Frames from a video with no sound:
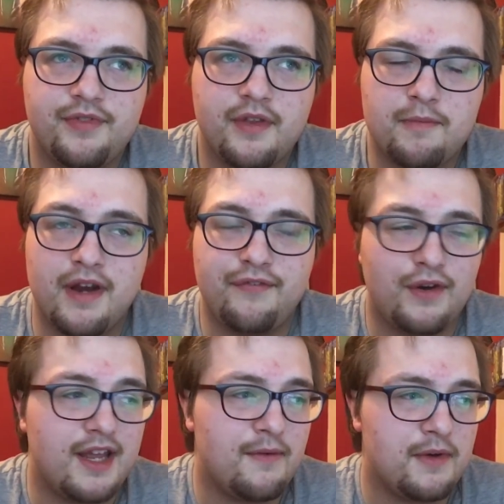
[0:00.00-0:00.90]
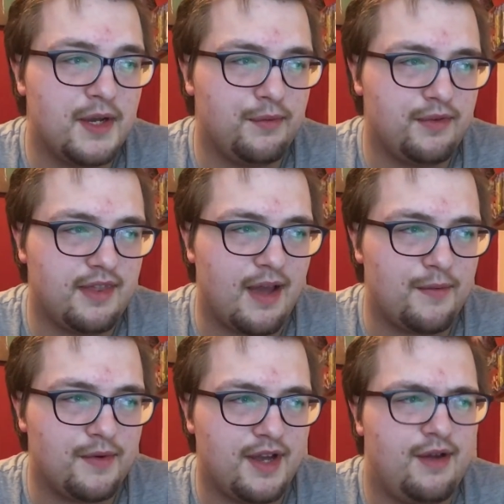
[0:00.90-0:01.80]
but I thought he it, there
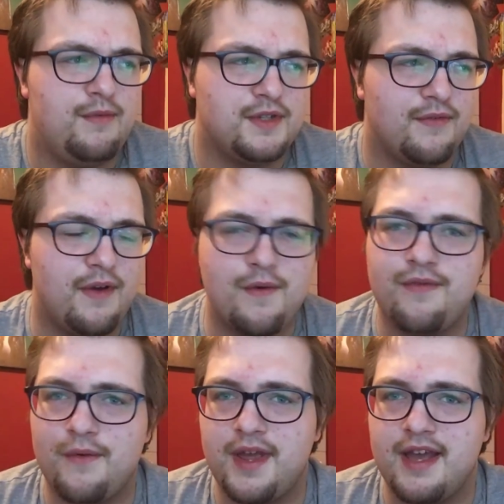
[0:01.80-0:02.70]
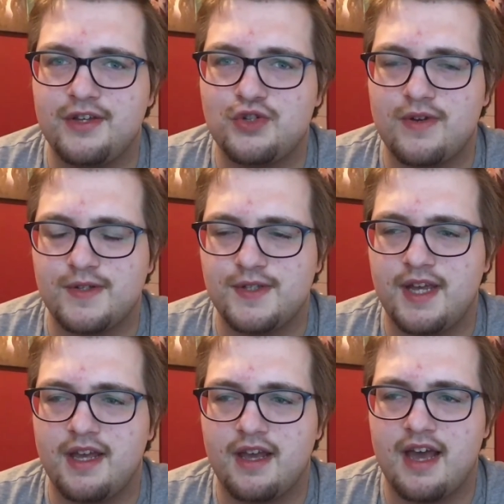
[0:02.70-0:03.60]
it was a very very
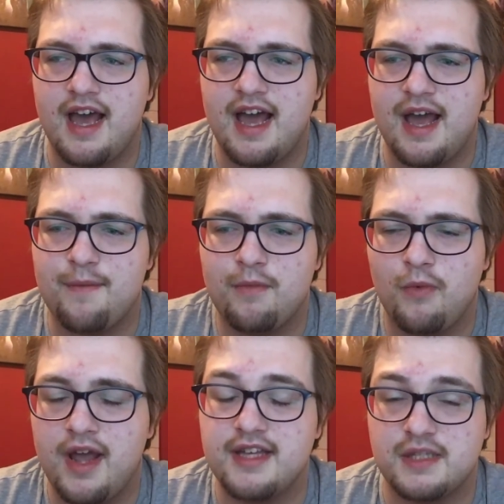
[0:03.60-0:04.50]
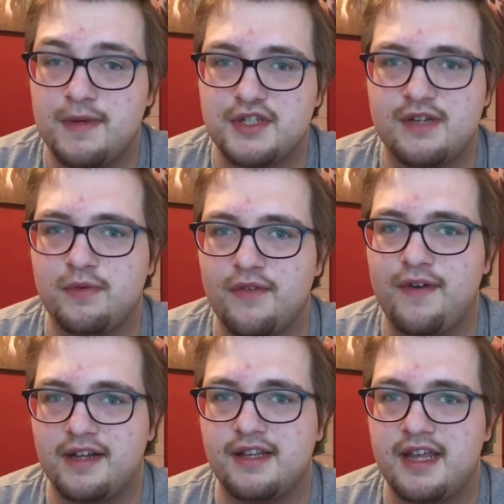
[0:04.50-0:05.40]
interesting um way, especially with the
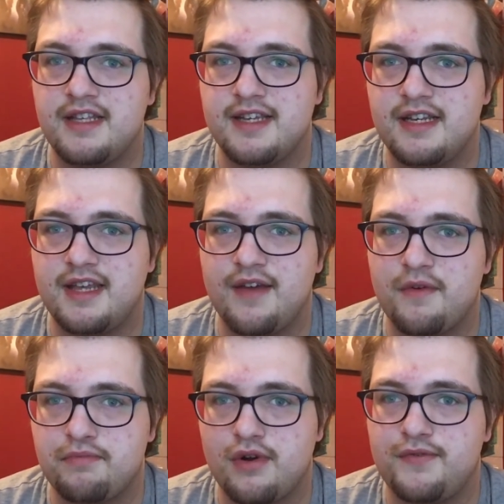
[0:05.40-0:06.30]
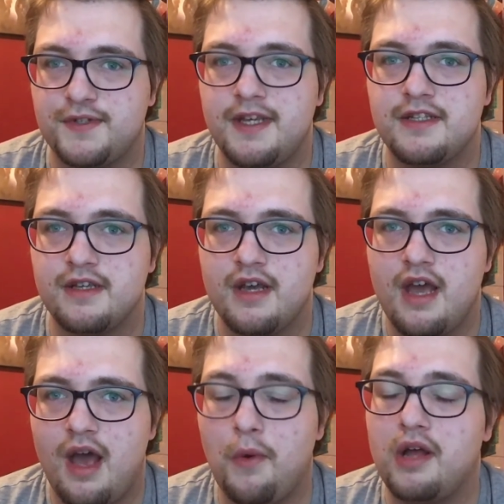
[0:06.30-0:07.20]
fact that he did give a prophecy to
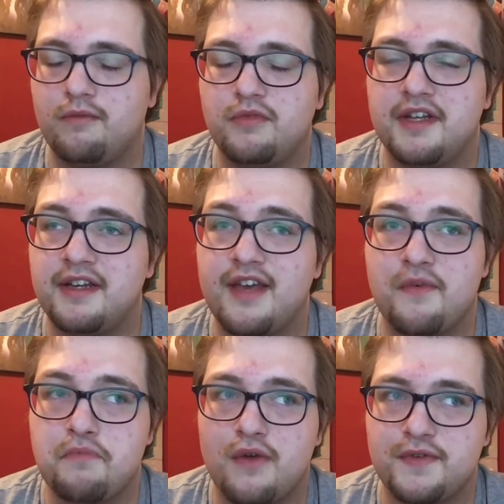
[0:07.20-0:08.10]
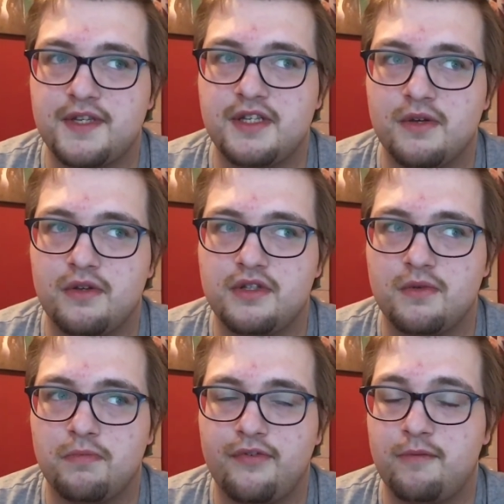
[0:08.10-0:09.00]
well didn't give a prophecy to
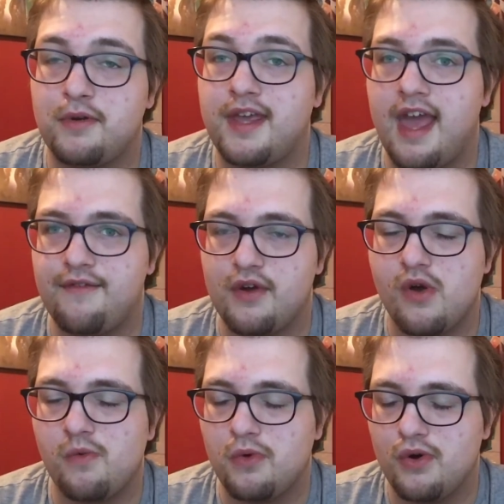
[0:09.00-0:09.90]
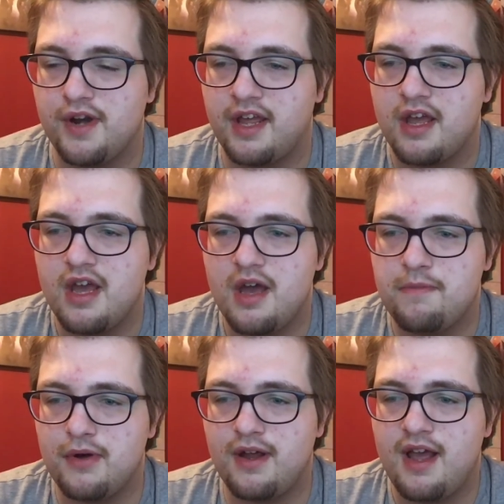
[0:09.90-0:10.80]
to Buffy, but gave her a warning.
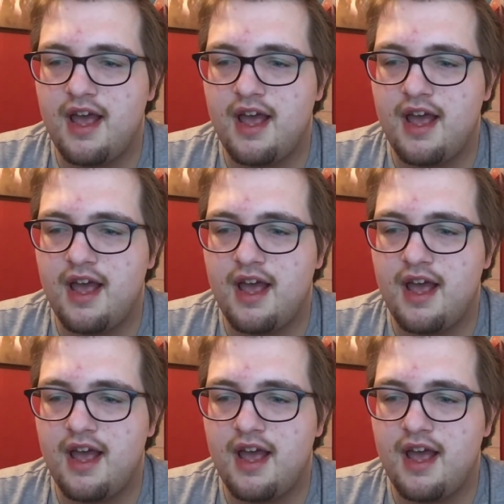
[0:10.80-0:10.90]
But